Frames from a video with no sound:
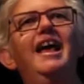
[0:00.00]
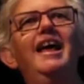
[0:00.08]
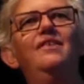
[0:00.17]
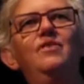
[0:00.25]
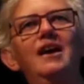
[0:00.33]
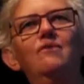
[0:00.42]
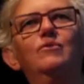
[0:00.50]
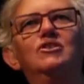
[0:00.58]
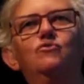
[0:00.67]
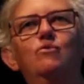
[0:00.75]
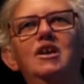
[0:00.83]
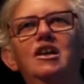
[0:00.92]
and that
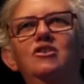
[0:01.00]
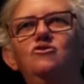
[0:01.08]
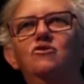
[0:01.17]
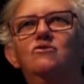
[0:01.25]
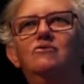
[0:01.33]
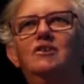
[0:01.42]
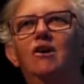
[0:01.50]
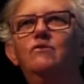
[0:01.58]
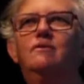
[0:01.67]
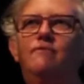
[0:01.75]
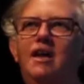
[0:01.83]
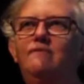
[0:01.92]
was where you
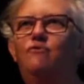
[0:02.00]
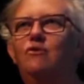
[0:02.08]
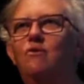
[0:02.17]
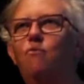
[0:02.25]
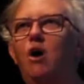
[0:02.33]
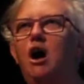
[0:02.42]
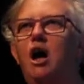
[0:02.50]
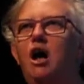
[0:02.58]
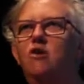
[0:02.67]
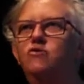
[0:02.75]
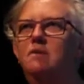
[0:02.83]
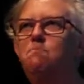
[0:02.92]
cultivate for a
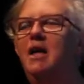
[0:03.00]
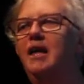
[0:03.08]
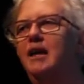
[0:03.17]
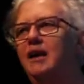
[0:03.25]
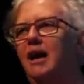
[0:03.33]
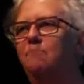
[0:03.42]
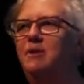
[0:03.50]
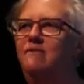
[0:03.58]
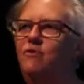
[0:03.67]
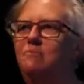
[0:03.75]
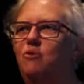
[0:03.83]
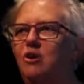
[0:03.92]
while, you pack up
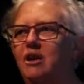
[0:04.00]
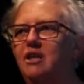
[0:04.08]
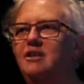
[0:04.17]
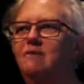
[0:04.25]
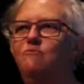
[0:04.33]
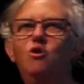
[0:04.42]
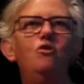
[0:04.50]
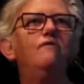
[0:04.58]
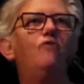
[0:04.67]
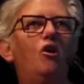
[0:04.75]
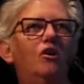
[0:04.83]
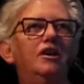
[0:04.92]
everybody, and you
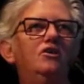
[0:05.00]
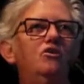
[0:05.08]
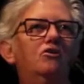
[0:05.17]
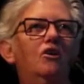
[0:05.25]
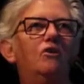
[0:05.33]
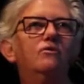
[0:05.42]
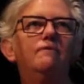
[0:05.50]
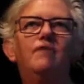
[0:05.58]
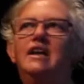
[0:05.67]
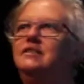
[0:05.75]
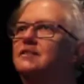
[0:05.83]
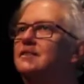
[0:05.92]
move on and you
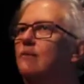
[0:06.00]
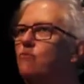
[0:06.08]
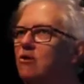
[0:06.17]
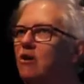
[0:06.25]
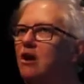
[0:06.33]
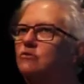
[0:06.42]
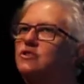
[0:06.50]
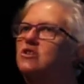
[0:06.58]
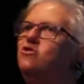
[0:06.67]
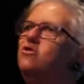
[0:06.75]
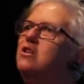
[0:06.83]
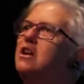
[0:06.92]
cultivate somewhere else,
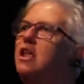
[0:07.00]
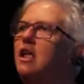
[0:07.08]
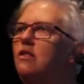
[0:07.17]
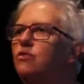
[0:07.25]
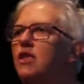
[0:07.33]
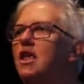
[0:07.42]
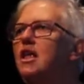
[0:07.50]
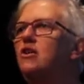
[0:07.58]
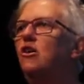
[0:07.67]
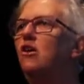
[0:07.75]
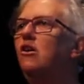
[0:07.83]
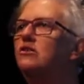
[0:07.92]
and you let the
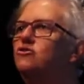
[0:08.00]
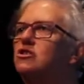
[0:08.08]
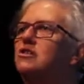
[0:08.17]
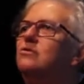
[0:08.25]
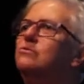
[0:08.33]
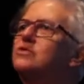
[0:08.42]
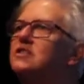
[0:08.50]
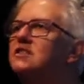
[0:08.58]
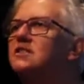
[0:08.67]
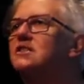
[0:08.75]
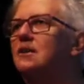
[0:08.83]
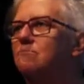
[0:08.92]
ecological
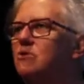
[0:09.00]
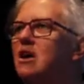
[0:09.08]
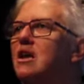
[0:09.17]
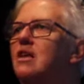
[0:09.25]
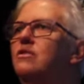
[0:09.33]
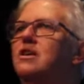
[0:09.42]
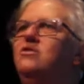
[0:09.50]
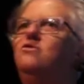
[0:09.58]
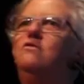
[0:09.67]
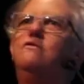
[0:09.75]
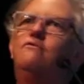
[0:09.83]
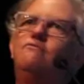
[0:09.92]
system that
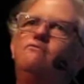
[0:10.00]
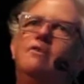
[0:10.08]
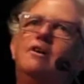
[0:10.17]
you've